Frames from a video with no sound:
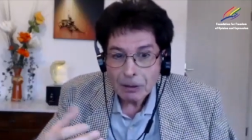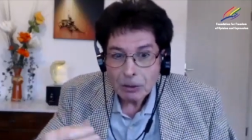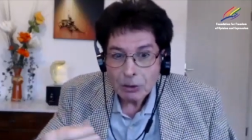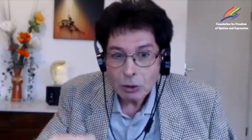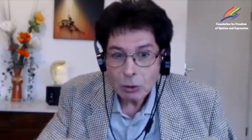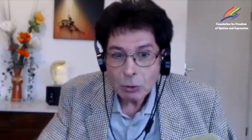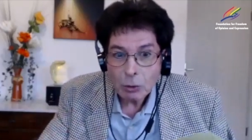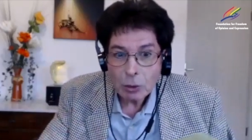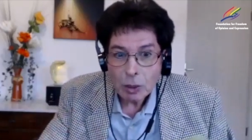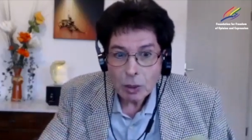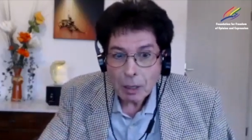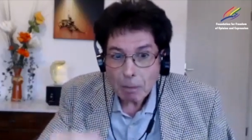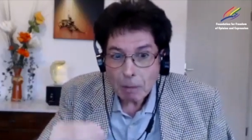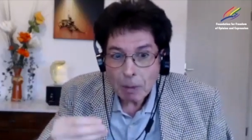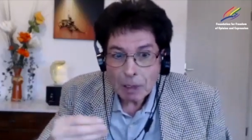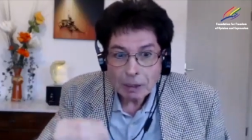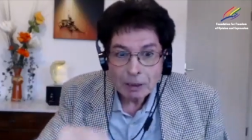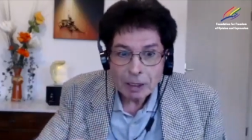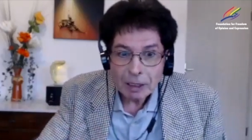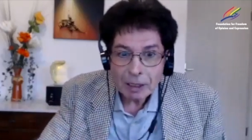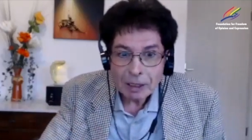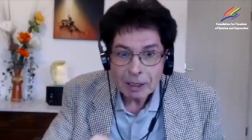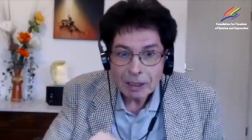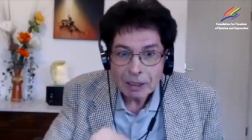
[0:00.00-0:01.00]
So,
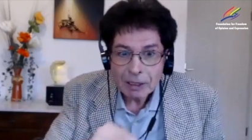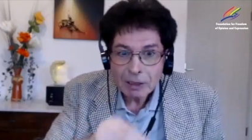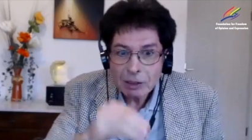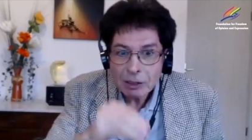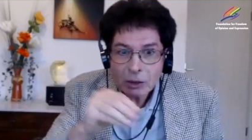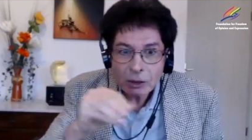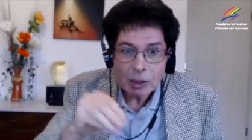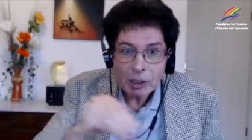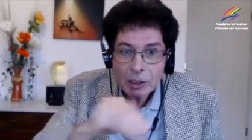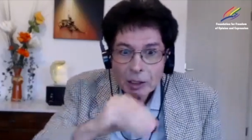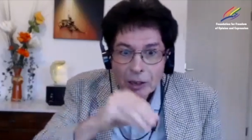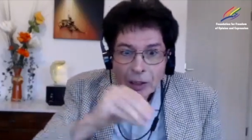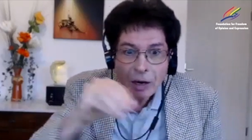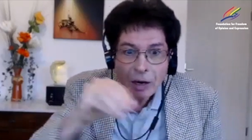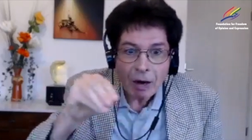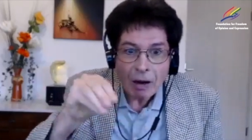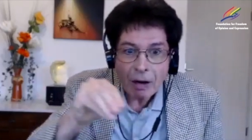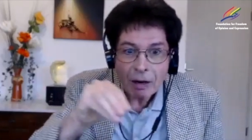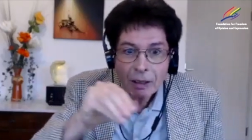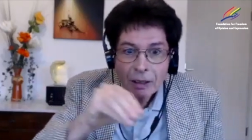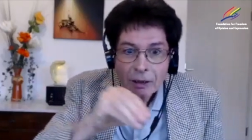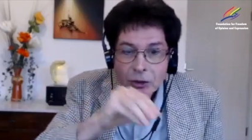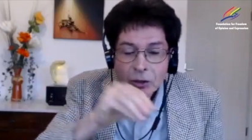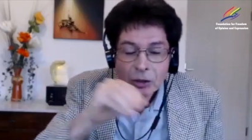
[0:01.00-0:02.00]
but he still
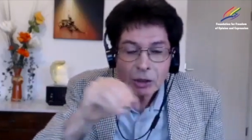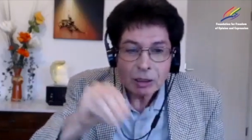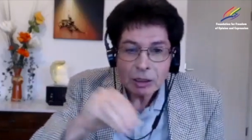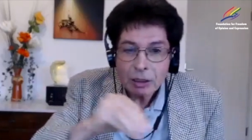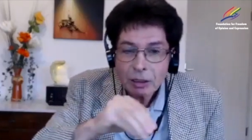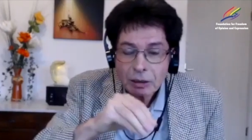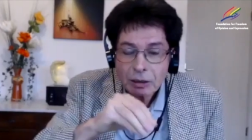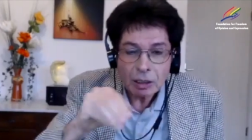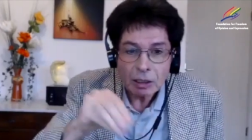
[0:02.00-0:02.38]
he,